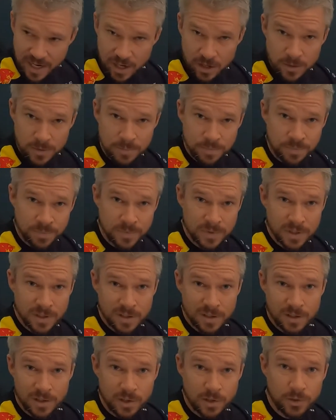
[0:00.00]
out,
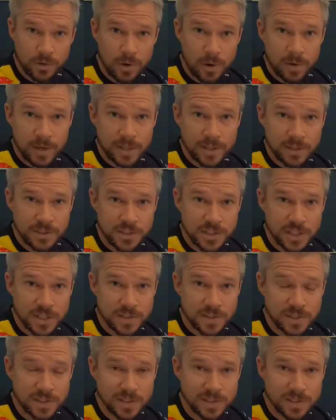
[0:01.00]
throw in the
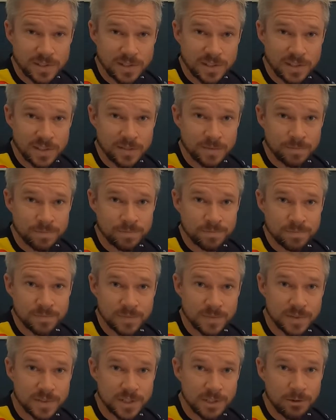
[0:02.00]
GT seat,
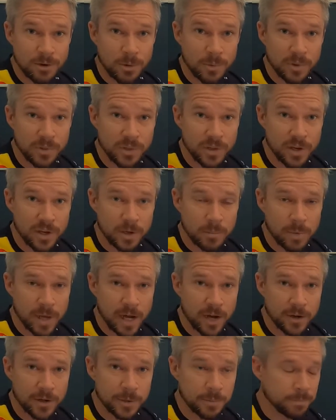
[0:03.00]
and see what we think
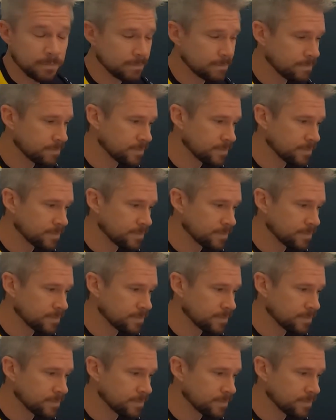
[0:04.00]
about it.